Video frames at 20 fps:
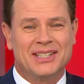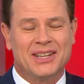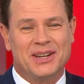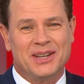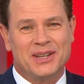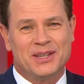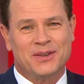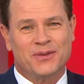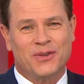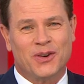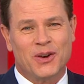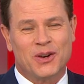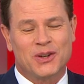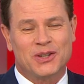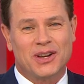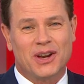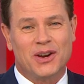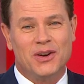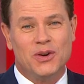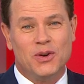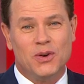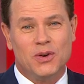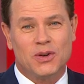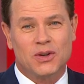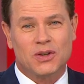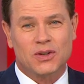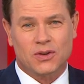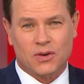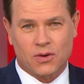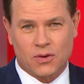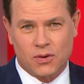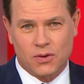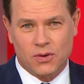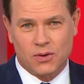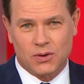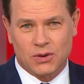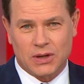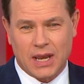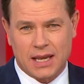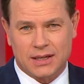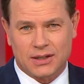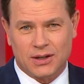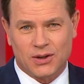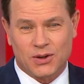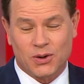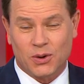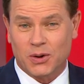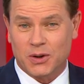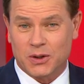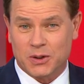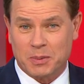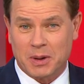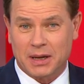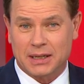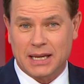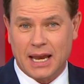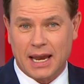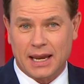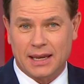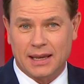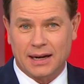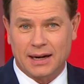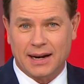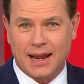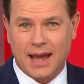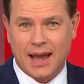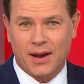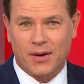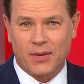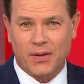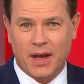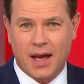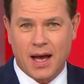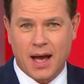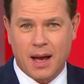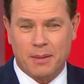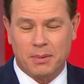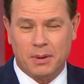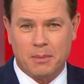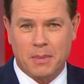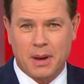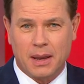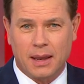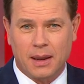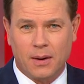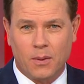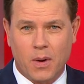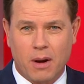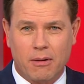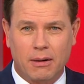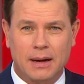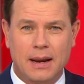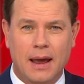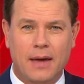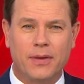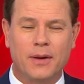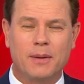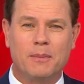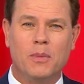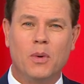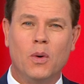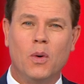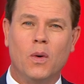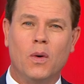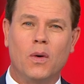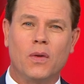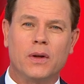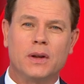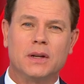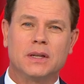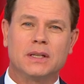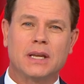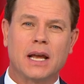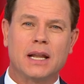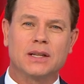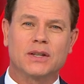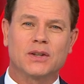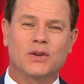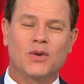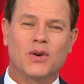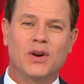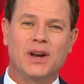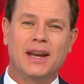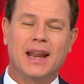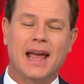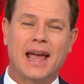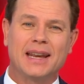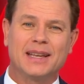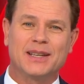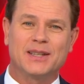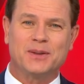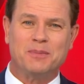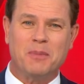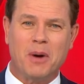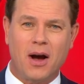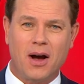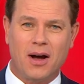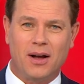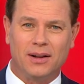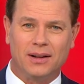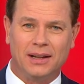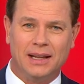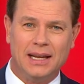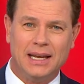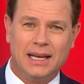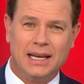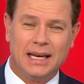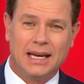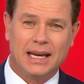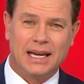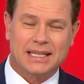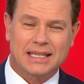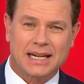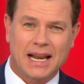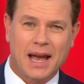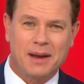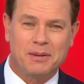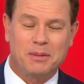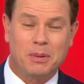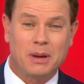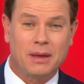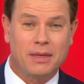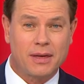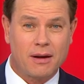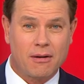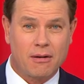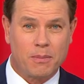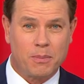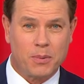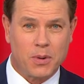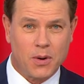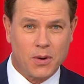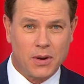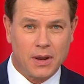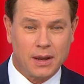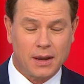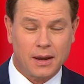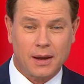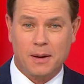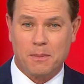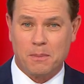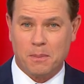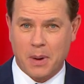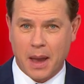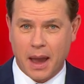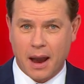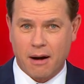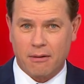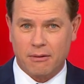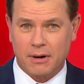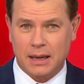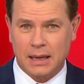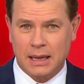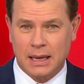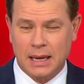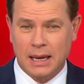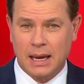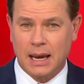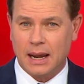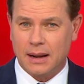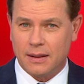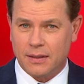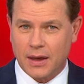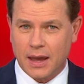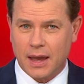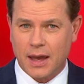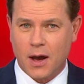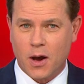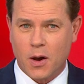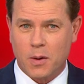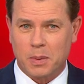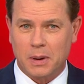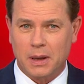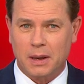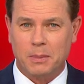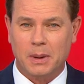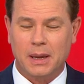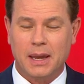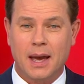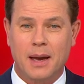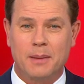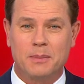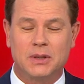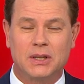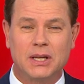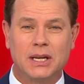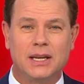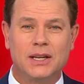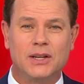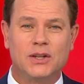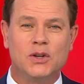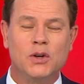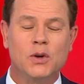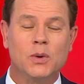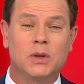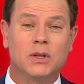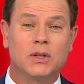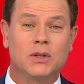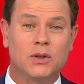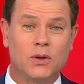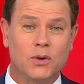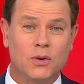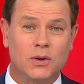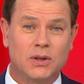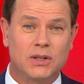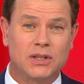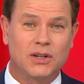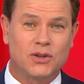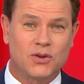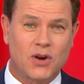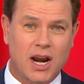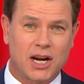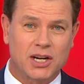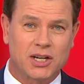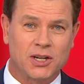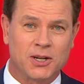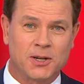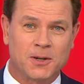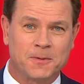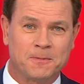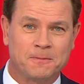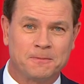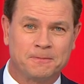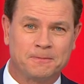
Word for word: Sydney's first nudist cruise has enjoyed a spectacular day on the harbour, many wearing nothing more than sunscreen and a smile. It's claimed to be therapeutic, empowering, and they're hoping it becomes Sydney's newest tourist attraction.